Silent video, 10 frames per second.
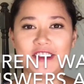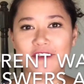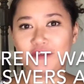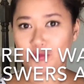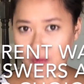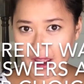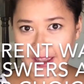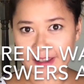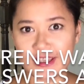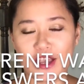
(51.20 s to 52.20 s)
different
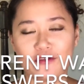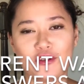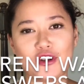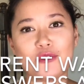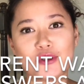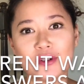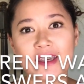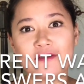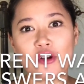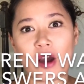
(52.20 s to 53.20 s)
ways for you to
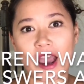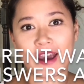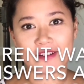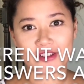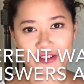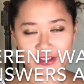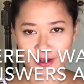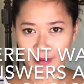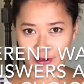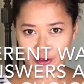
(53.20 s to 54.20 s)
give your answers
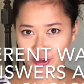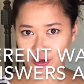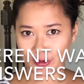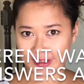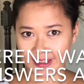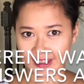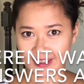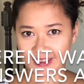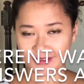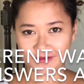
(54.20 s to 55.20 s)
about your
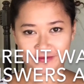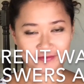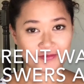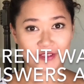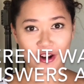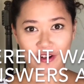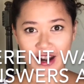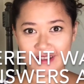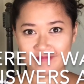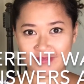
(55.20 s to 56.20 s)
choices.
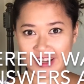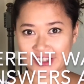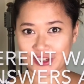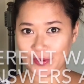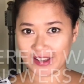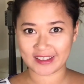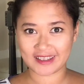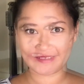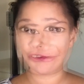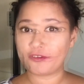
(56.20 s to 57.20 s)
Alright, let's do
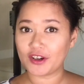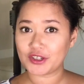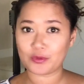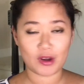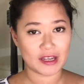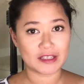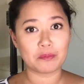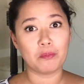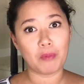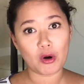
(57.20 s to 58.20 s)
it. The first one is
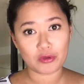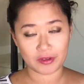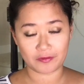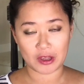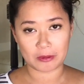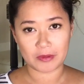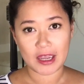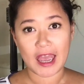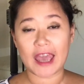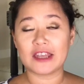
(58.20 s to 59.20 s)
both of them,
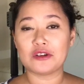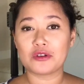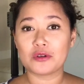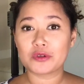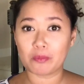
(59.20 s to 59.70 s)
and you use